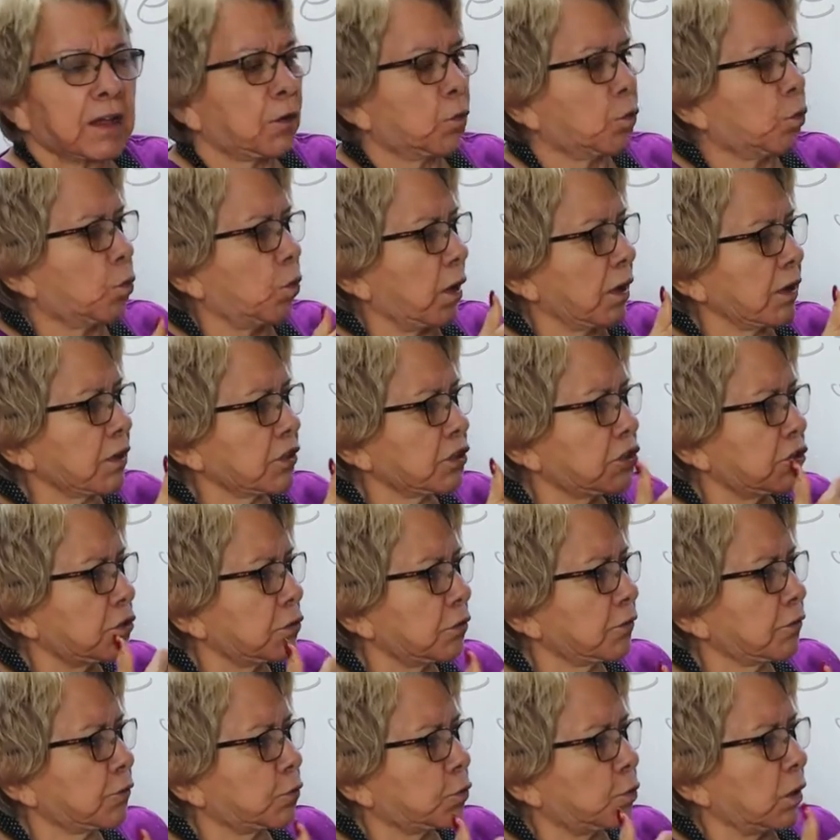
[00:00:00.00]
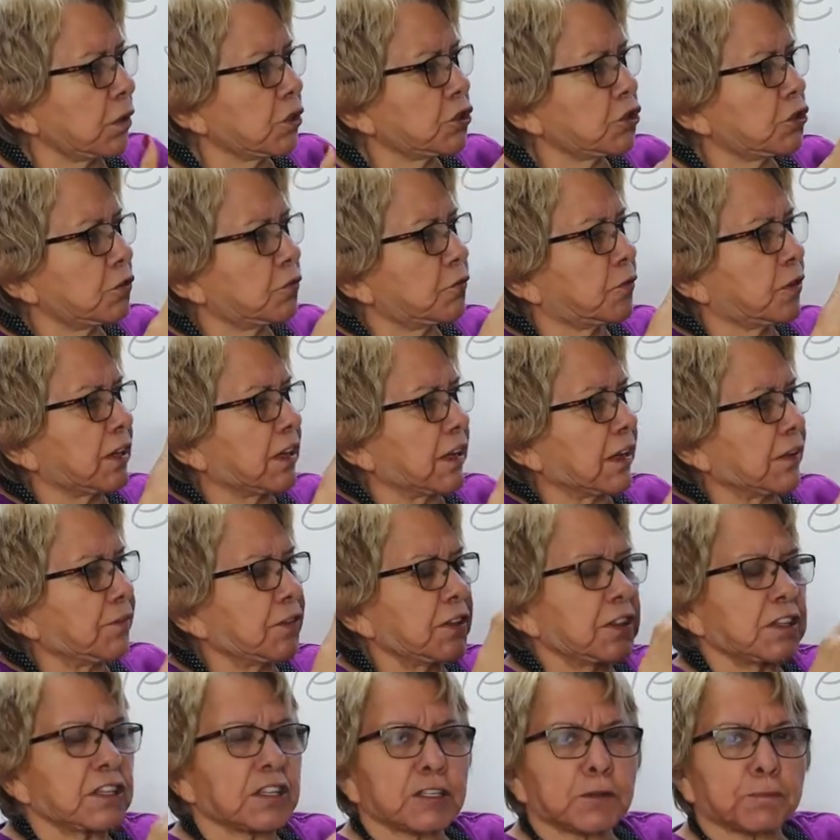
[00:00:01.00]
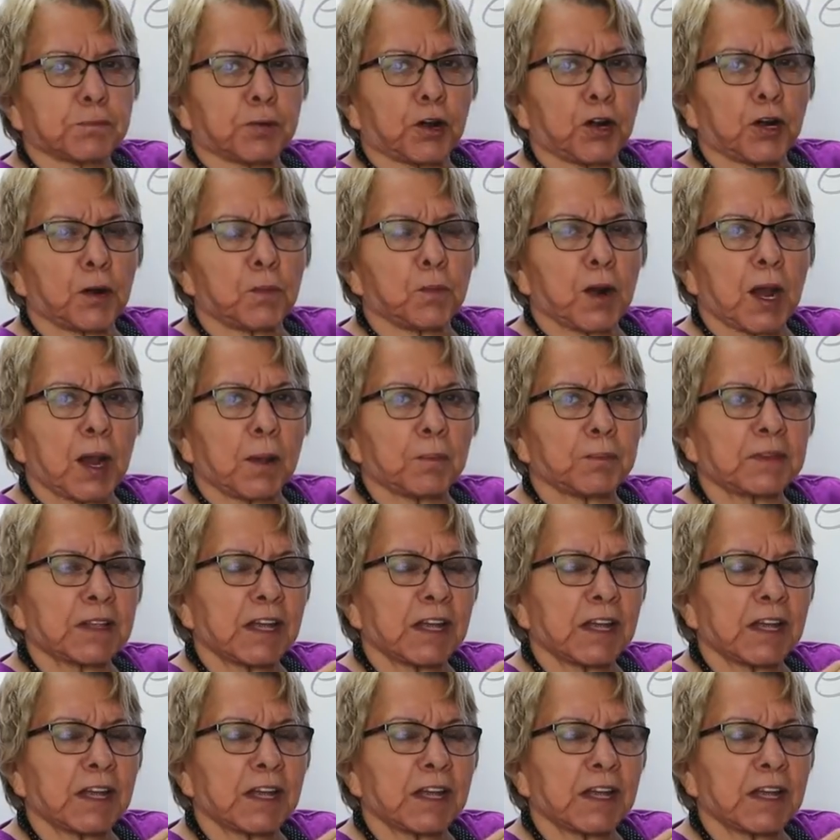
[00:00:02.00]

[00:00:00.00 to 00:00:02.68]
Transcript: Once you've given this perm wrap,